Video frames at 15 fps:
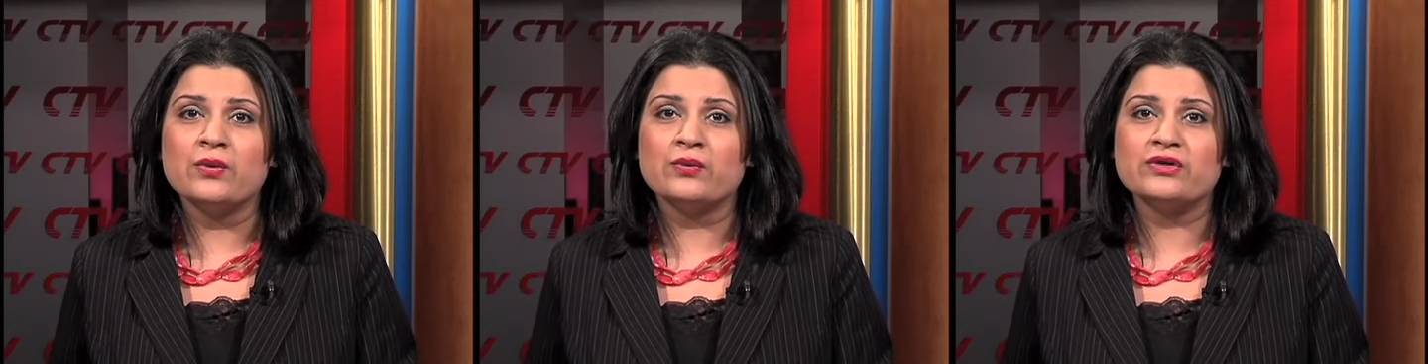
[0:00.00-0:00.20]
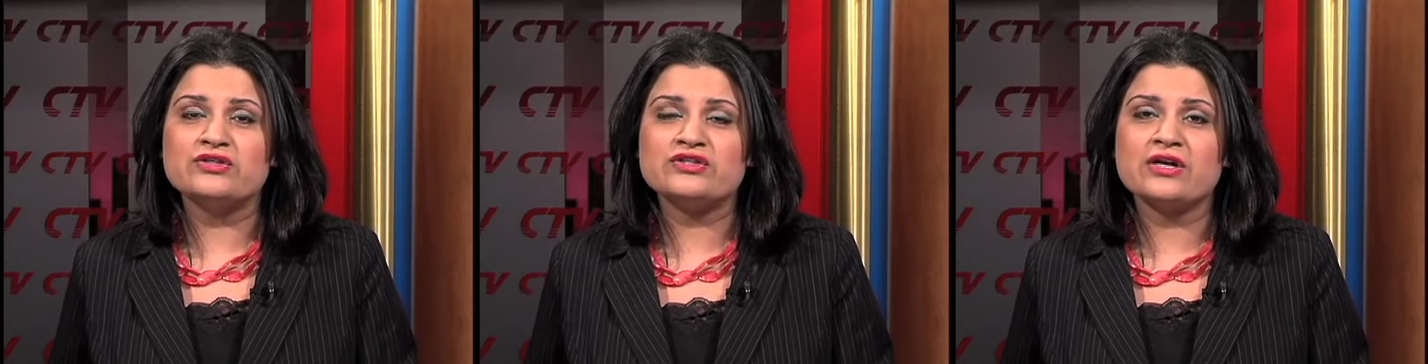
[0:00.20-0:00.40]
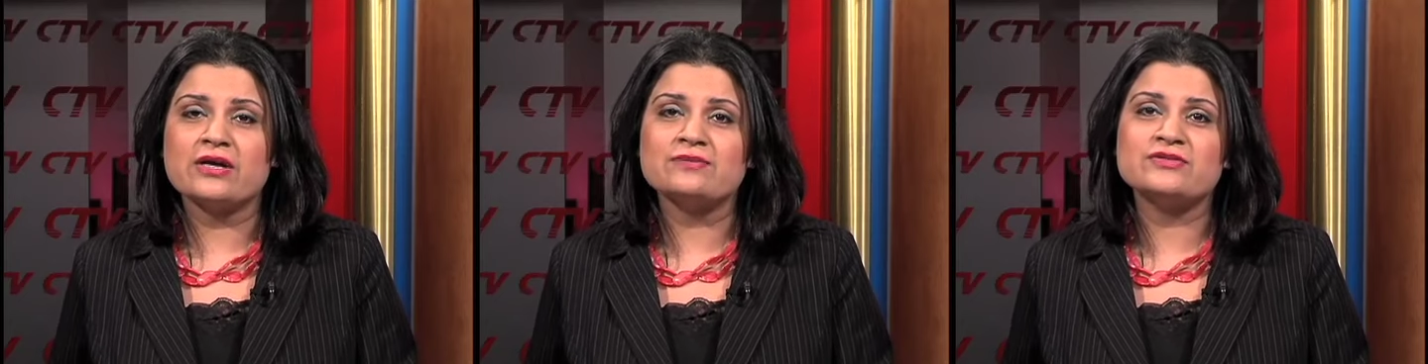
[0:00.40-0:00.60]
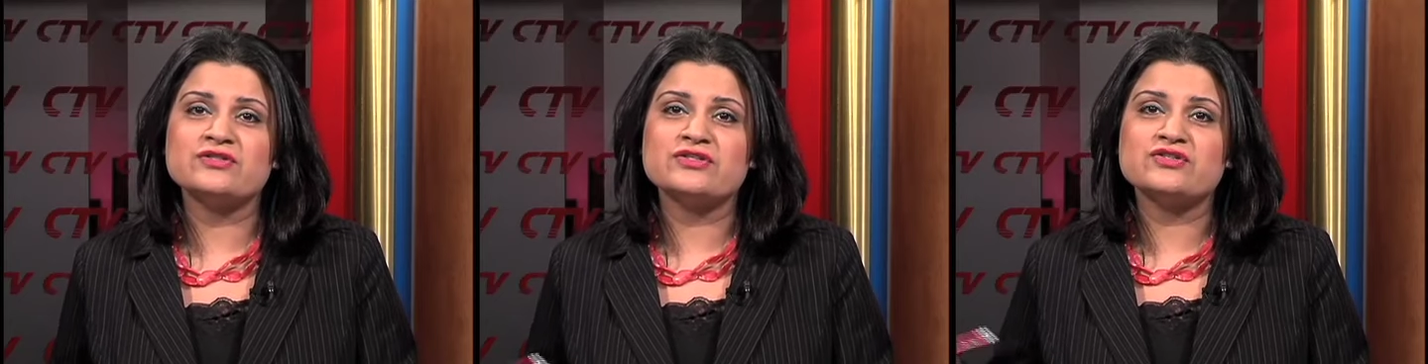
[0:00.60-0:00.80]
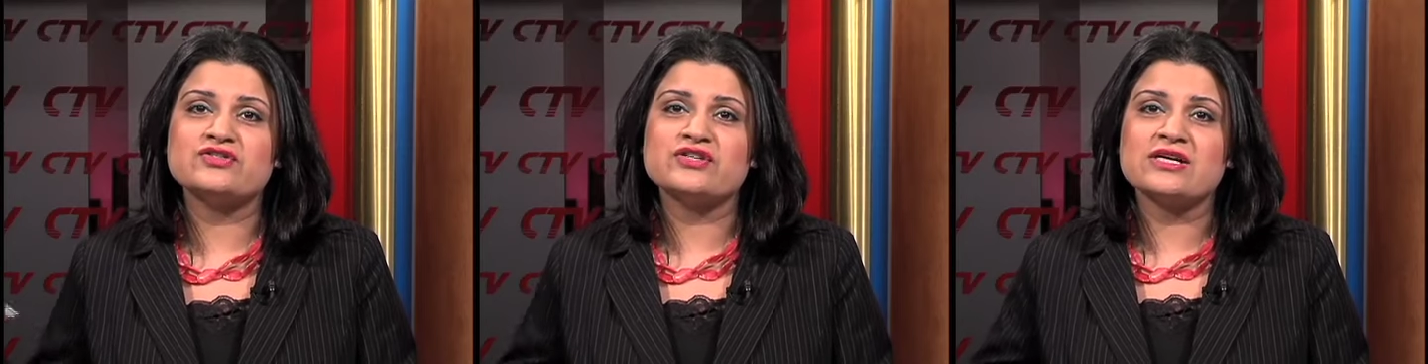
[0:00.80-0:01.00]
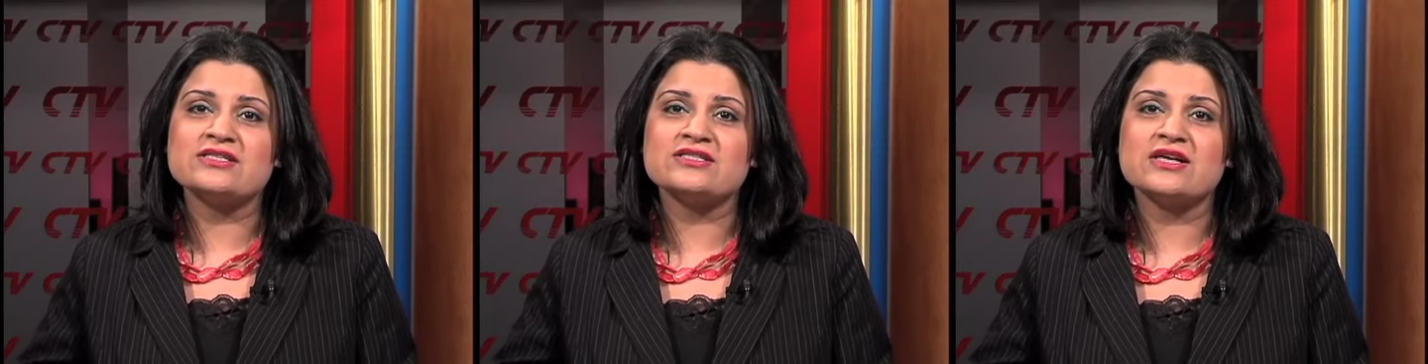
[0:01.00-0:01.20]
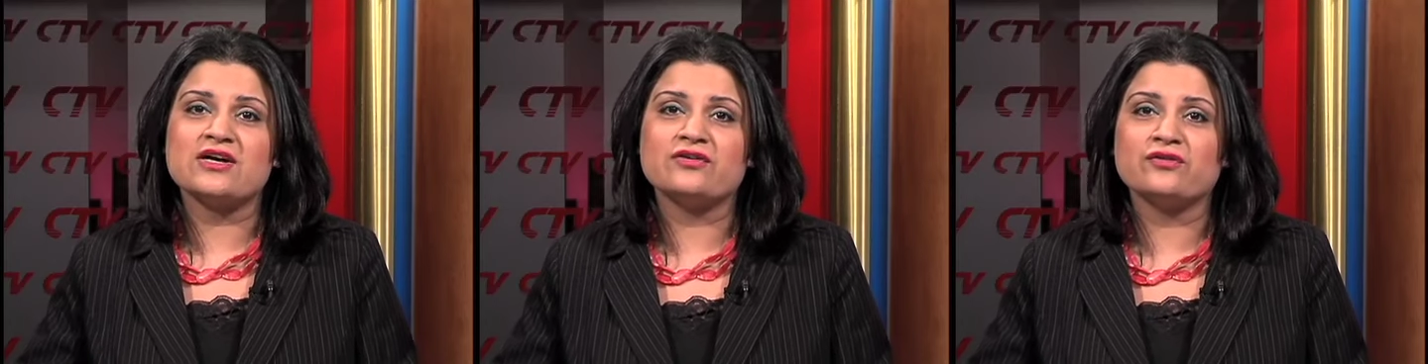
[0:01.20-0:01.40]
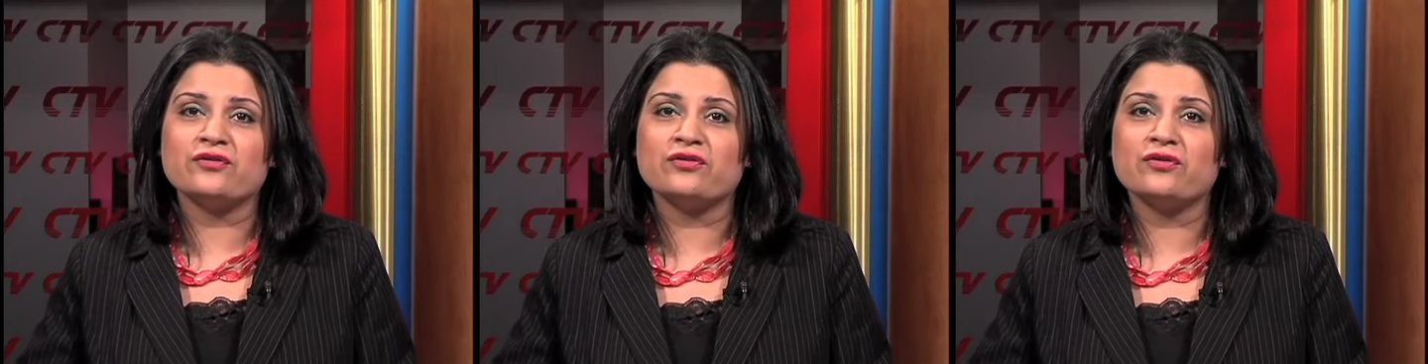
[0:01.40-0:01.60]
which comes to just
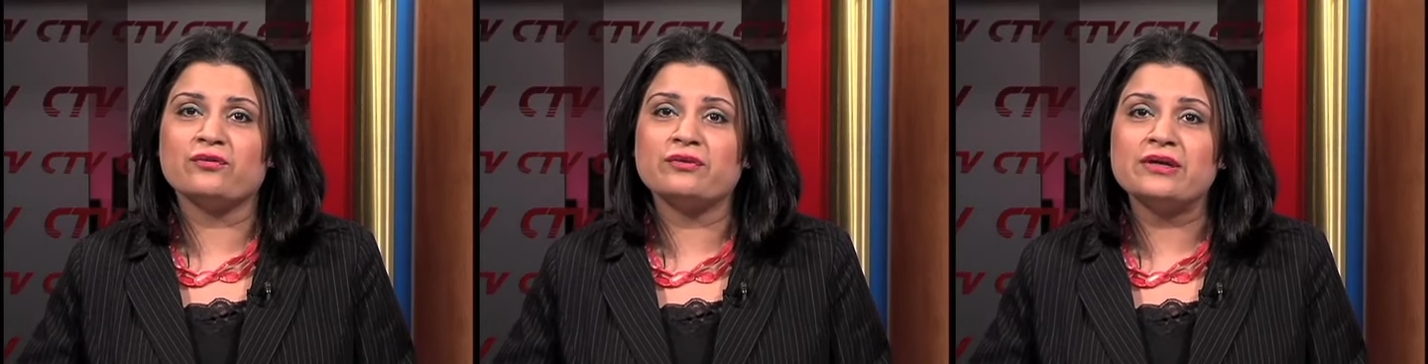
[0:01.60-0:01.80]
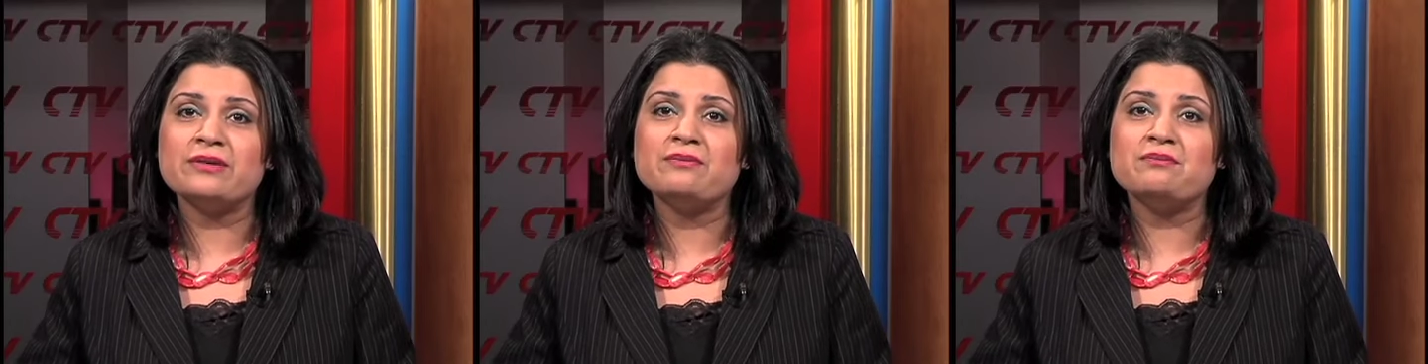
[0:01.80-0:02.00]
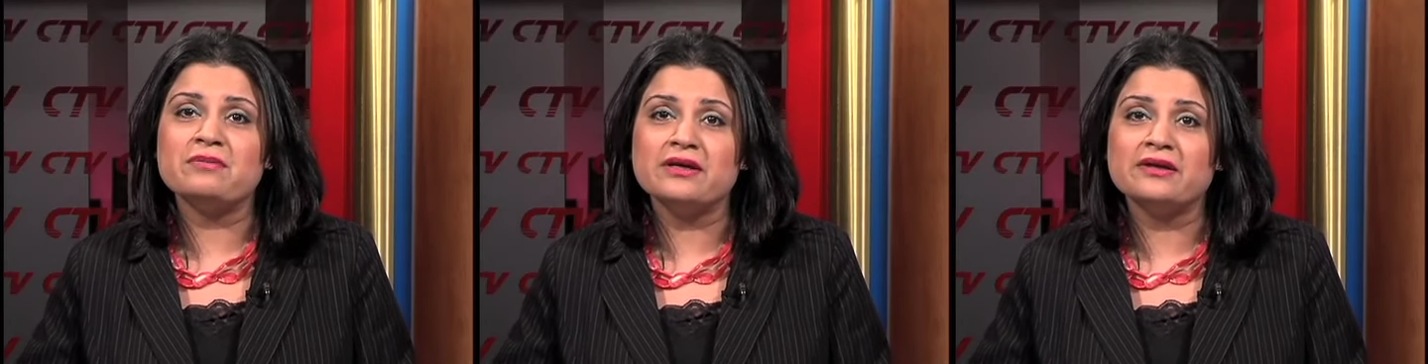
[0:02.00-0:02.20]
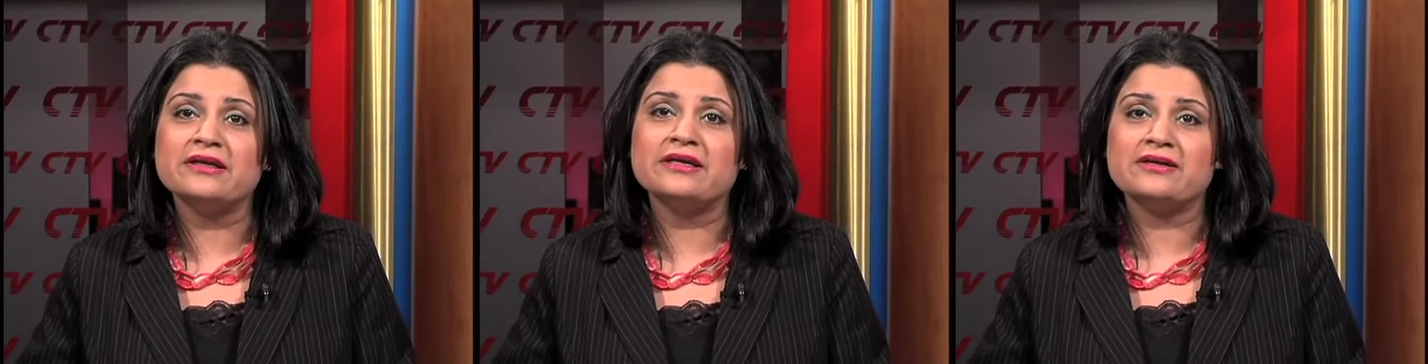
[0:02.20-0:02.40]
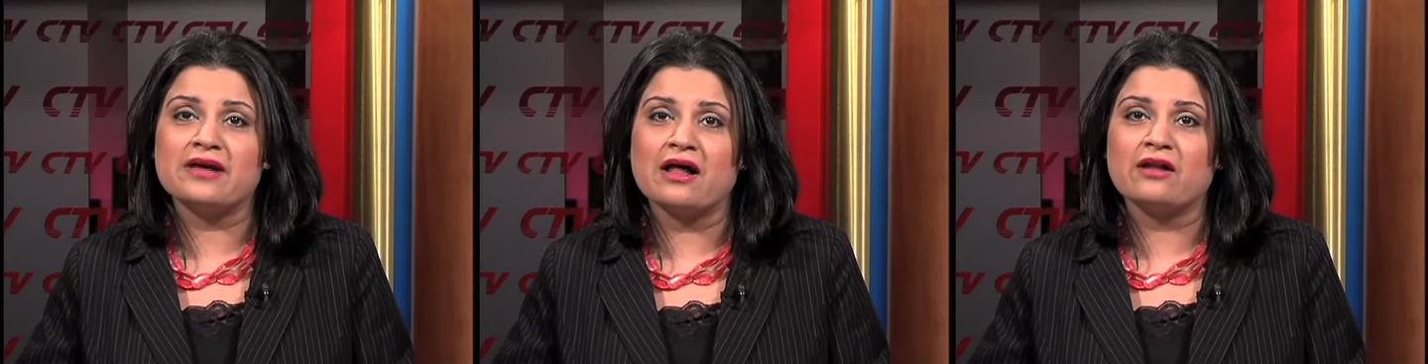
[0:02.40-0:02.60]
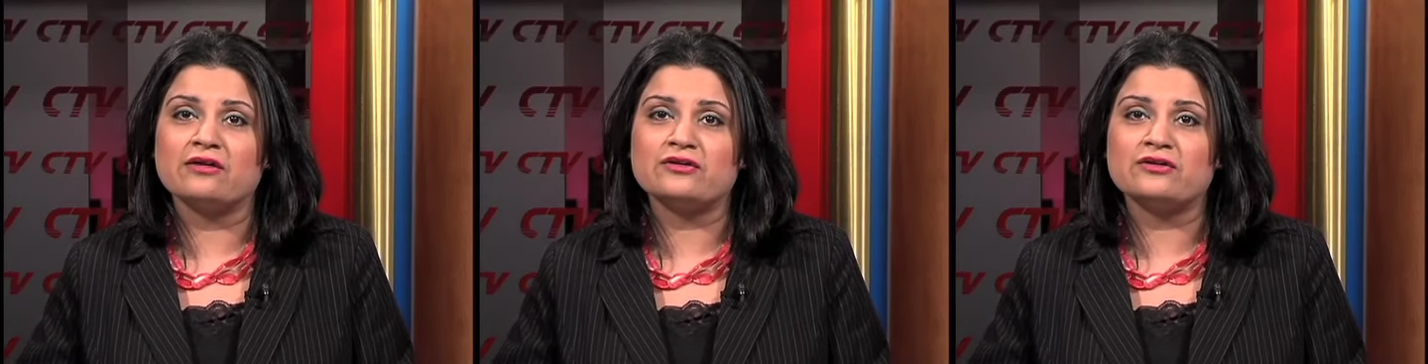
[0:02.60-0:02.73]
under $3 million